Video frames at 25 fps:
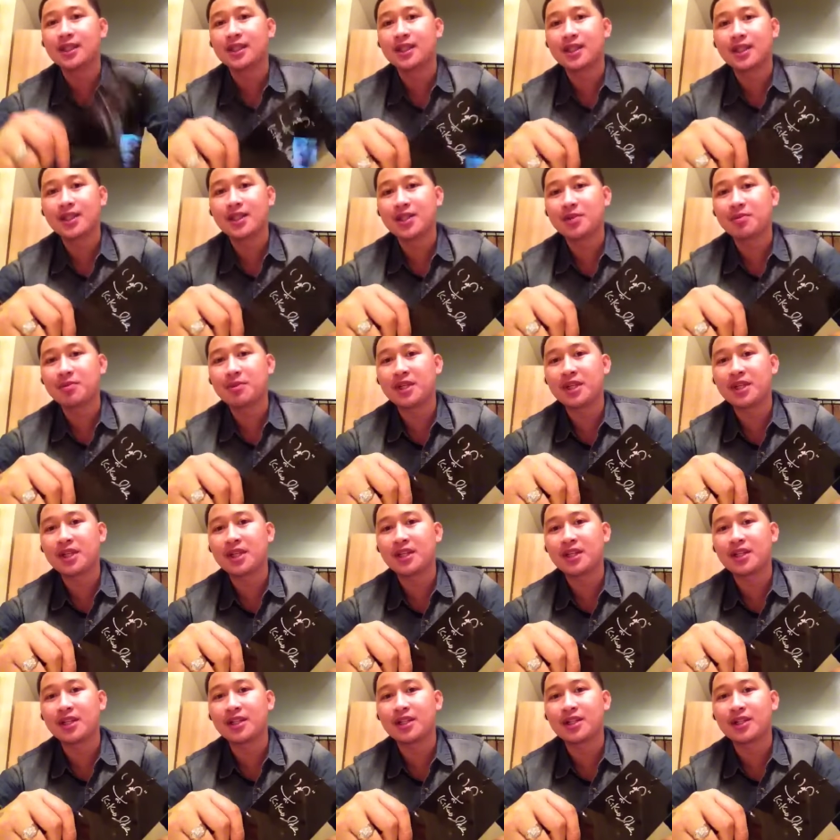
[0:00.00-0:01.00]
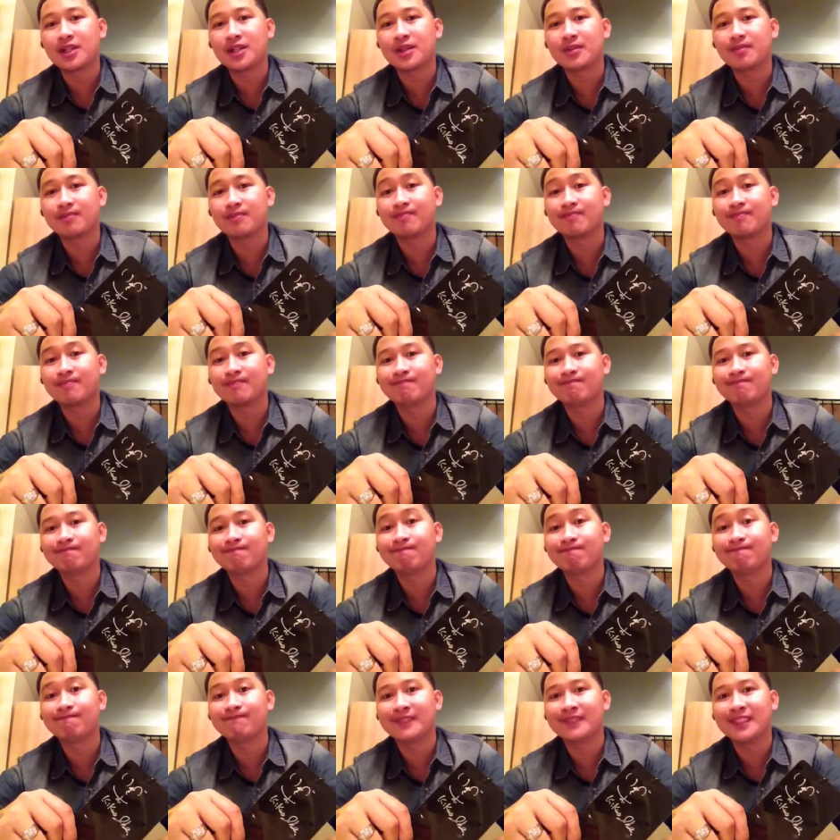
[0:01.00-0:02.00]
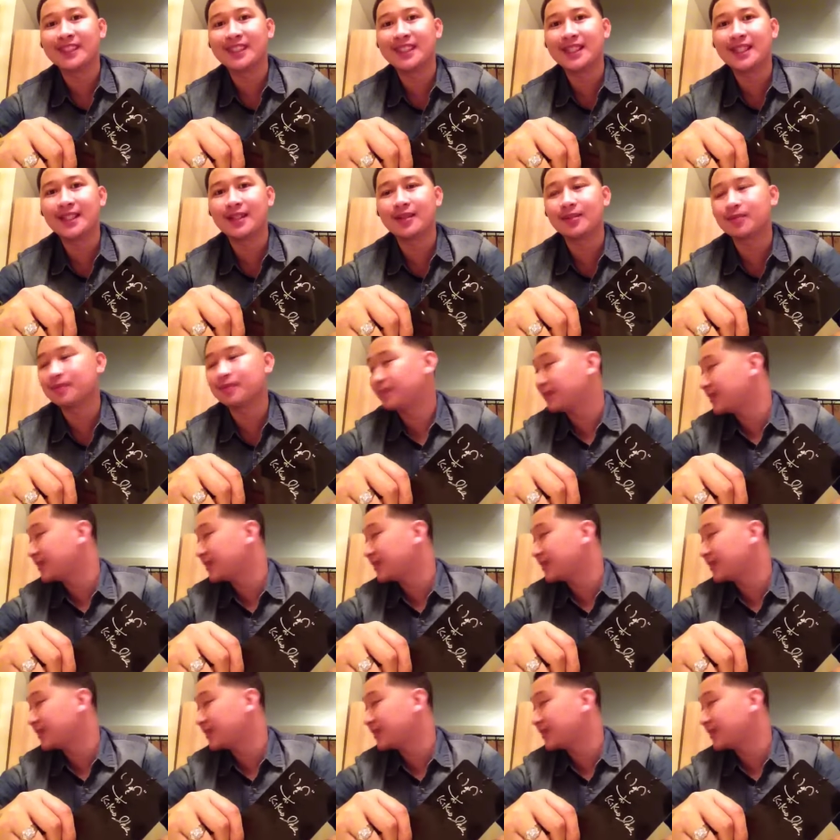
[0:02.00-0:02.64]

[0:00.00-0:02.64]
doesn't speak English. Yeah.